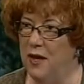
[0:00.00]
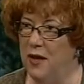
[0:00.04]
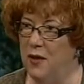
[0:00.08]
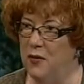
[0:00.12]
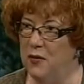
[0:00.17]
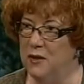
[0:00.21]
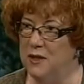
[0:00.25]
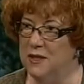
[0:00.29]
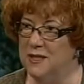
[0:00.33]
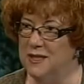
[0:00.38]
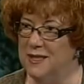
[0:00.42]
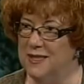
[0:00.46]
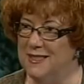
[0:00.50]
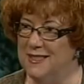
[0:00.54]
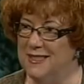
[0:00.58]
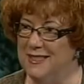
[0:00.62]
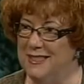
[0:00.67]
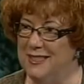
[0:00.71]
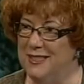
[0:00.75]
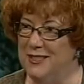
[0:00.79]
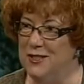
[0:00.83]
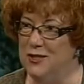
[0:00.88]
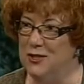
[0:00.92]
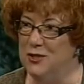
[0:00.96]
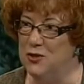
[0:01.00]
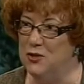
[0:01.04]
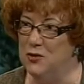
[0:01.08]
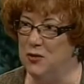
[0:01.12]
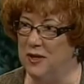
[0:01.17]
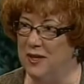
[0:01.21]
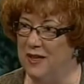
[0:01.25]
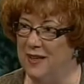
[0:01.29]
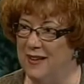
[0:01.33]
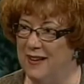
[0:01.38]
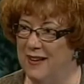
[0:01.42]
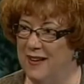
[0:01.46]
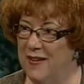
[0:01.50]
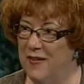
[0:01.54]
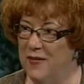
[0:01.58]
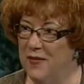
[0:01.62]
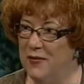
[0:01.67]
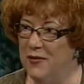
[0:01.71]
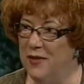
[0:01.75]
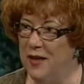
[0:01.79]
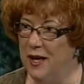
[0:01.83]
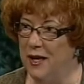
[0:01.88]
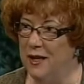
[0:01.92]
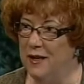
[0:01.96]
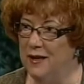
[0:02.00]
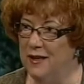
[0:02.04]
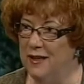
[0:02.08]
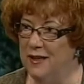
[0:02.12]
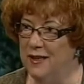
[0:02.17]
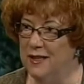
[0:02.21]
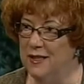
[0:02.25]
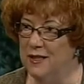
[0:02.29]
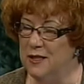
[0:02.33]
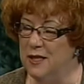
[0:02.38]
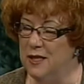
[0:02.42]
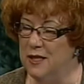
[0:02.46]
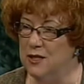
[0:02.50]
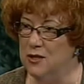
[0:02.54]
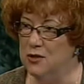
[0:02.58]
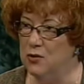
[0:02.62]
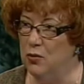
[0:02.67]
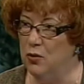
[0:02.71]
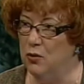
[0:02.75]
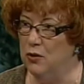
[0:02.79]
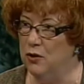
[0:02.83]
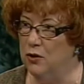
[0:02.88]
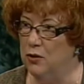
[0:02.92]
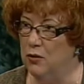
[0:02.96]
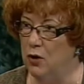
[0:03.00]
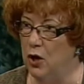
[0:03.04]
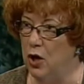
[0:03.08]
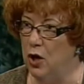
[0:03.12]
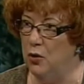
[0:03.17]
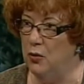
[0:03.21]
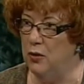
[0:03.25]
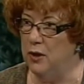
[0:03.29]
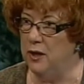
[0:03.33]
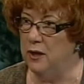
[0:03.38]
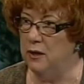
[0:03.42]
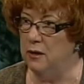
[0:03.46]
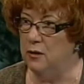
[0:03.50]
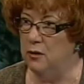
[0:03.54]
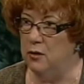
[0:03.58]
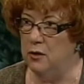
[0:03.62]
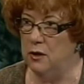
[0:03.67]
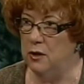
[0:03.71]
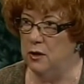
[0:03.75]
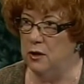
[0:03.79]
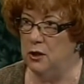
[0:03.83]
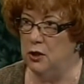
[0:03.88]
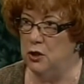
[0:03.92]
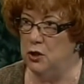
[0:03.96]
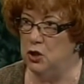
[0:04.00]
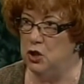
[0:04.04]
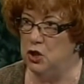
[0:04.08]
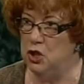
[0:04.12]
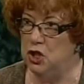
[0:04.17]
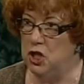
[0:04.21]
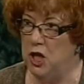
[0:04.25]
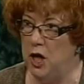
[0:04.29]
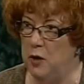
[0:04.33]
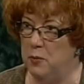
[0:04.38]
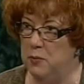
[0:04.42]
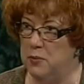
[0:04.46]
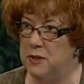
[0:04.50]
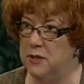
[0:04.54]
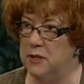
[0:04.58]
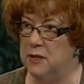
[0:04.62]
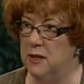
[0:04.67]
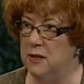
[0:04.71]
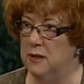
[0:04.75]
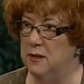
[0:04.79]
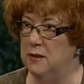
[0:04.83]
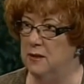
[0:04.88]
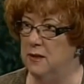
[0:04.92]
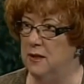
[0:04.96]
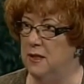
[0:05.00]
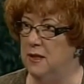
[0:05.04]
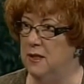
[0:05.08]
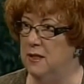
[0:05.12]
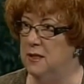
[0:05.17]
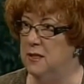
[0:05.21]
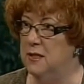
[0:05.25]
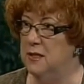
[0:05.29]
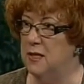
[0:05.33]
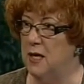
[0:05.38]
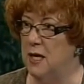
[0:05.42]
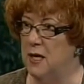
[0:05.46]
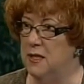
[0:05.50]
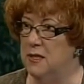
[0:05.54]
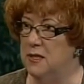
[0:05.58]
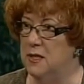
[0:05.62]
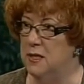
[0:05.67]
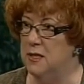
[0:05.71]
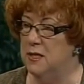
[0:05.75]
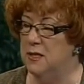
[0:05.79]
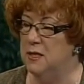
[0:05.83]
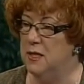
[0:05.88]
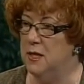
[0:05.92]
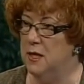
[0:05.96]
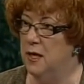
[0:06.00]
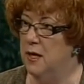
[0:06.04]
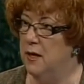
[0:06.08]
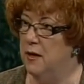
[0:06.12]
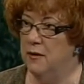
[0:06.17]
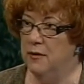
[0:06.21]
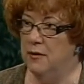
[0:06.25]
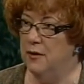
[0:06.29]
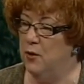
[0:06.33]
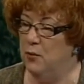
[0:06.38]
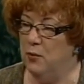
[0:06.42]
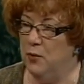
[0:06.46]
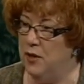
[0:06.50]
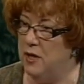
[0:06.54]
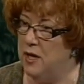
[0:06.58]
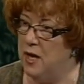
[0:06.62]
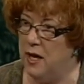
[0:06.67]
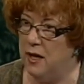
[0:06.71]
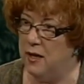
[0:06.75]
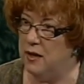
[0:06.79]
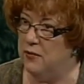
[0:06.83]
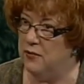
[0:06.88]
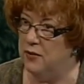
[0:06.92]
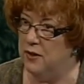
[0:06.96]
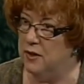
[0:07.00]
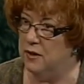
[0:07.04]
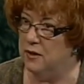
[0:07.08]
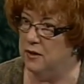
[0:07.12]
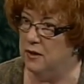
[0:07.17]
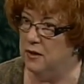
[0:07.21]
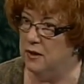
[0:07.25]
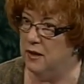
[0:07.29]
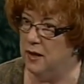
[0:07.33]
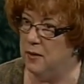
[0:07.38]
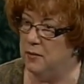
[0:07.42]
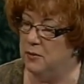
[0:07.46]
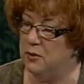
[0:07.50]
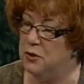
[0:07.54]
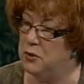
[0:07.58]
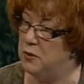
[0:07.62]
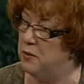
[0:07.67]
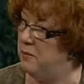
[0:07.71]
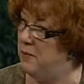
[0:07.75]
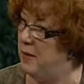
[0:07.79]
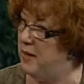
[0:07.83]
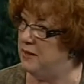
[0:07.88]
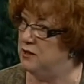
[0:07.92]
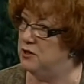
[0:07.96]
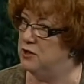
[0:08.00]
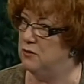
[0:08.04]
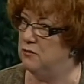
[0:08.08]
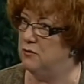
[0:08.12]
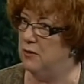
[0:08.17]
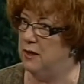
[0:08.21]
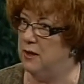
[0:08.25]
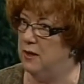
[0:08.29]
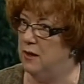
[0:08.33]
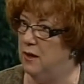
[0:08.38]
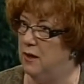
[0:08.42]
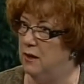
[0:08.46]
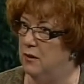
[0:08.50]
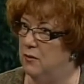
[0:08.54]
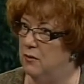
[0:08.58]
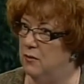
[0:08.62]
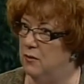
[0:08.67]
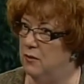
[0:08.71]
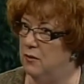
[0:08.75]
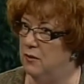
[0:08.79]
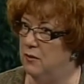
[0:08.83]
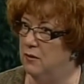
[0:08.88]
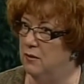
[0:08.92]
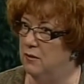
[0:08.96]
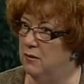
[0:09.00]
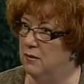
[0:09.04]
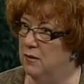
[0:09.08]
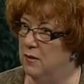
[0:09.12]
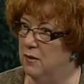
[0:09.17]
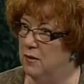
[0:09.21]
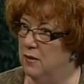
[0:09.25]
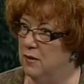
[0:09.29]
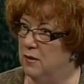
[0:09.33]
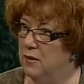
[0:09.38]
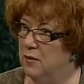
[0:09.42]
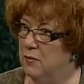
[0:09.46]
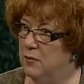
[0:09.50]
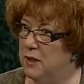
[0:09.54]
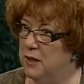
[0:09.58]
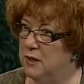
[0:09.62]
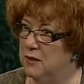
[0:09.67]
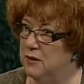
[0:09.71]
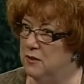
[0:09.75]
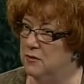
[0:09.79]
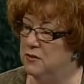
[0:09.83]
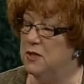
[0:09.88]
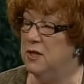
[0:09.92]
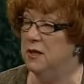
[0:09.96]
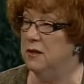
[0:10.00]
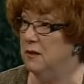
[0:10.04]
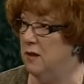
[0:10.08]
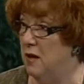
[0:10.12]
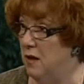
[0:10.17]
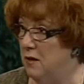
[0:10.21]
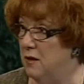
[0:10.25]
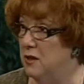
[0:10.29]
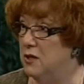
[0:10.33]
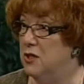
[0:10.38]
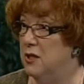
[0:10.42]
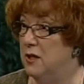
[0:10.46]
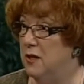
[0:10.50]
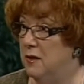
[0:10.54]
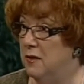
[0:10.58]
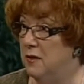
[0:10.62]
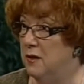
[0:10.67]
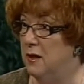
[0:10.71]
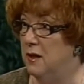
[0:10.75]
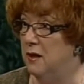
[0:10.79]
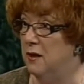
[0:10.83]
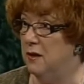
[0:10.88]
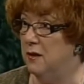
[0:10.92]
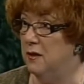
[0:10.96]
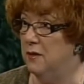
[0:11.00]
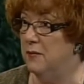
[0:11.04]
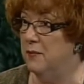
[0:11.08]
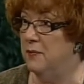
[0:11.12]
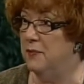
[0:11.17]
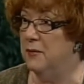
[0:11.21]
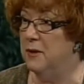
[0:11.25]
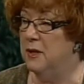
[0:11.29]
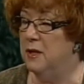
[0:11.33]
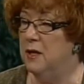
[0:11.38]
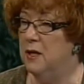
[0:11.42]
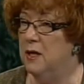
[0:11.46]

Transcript: that this is an industry that is going to grow in in shapes and, and sizes that we're not even able to imagine right now. I sure hope so. Because of technology, I think. Mm.